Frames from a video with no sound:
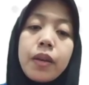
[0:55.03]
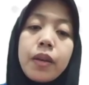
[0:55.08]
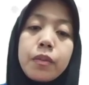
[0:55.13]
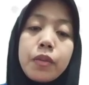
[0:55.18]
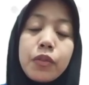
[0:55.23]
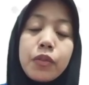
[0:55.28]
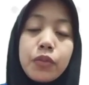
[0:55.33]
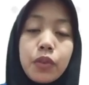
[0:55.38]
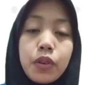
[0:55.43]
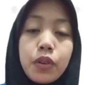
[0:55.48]

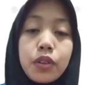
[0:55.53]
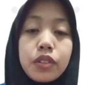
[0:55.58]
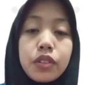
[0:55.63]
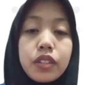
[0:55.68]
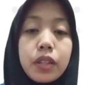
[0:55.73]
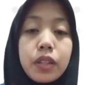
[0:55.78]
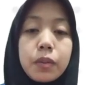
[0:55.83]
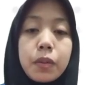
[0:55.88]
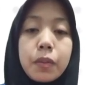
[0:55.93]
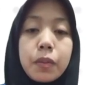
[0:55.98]
before
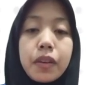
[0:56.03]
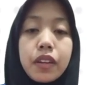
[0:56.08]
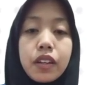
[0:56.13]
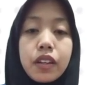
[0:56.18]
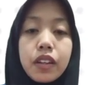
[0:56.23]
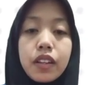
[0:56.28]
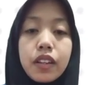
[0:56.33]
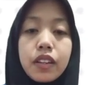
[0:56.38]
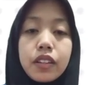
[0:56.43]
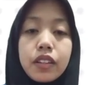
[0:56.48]

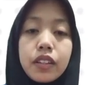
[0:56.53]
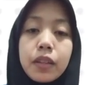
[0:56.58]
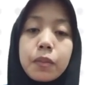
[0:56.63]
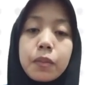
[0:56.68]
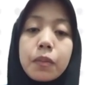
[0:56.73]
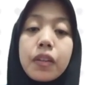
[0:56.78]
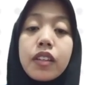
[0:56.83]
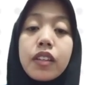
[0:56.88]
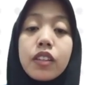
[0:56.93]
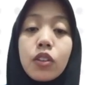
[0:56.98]
let
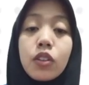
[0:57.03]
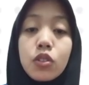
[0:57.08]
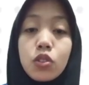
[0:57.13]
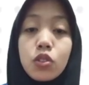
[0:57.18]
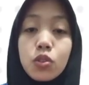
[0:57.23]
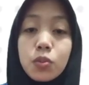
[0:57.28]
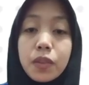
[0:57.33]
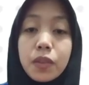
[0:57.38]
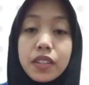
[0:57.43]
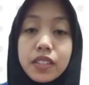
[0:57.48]
me
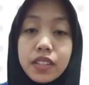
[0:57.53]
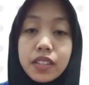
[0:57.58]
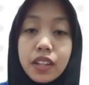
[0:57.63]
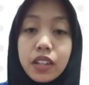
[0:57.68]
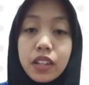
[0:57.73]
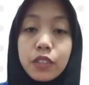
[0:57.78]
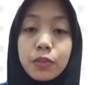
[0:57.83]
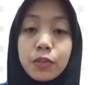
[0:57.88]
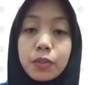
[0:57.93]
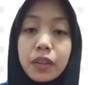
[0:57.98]
introduce
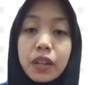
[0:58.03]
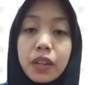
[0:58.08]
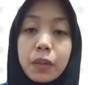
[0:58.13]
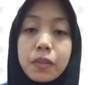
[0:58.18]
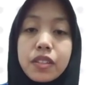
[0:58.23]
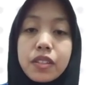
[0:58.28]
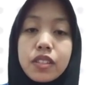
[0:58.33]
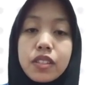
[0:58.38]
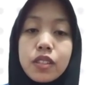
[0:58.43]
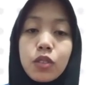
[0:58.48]
myself. My
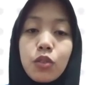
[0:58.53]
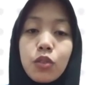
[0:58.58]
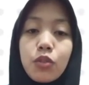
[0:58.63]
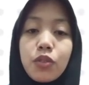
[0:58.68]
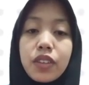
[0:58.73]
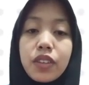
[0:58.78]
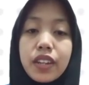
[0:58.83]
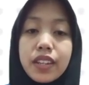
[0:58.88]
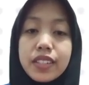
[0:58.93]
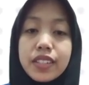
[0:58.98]
name is
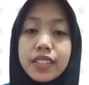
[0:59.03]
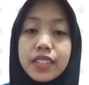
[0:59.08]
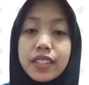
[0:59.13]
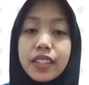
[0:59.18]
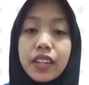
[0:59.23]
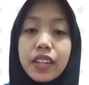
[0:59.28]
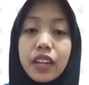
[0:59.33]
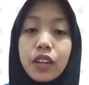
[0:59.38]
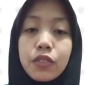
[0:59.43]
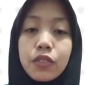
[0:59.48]
Vina
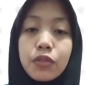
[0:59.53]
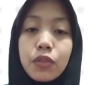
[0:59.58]
Rizqiyah